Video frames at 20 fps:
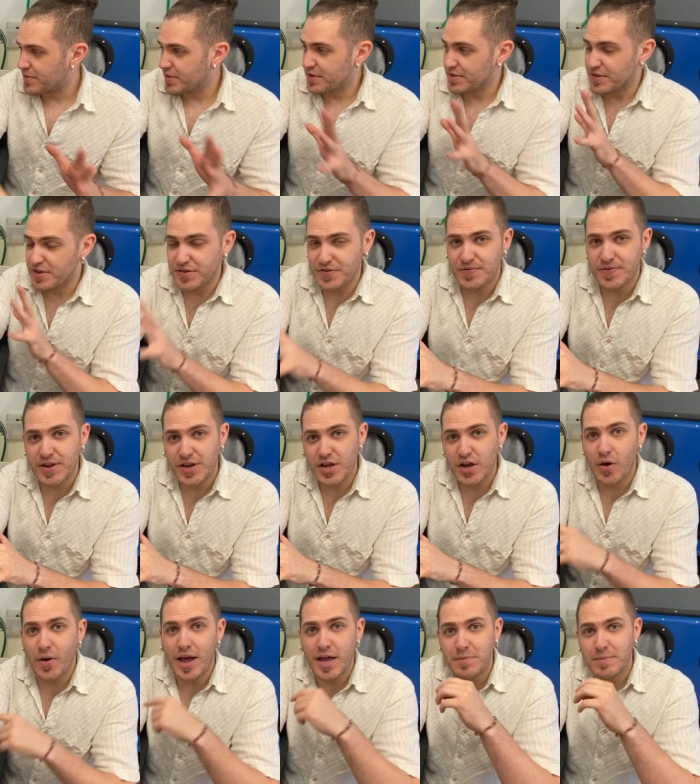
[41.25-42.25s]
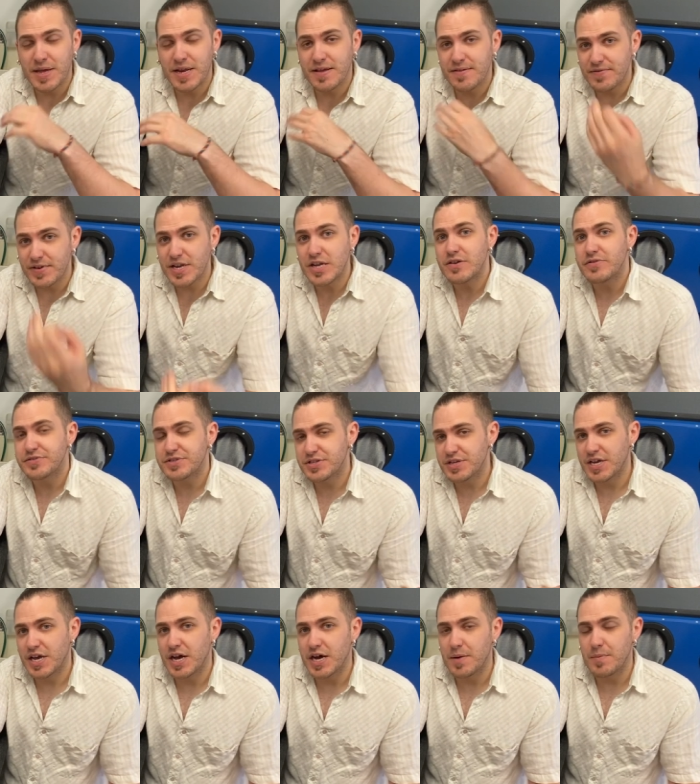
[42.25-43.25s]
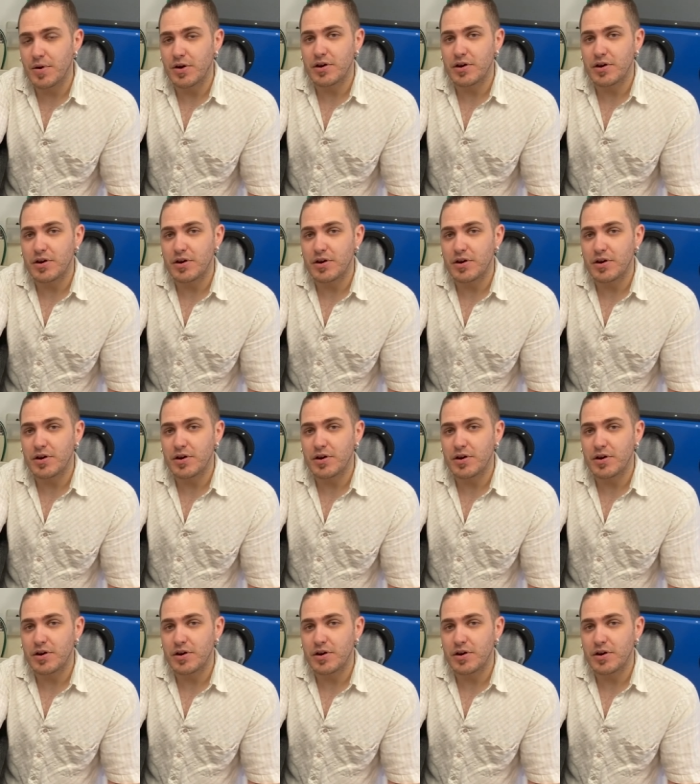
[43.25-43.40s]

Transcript: that this video and many videos to come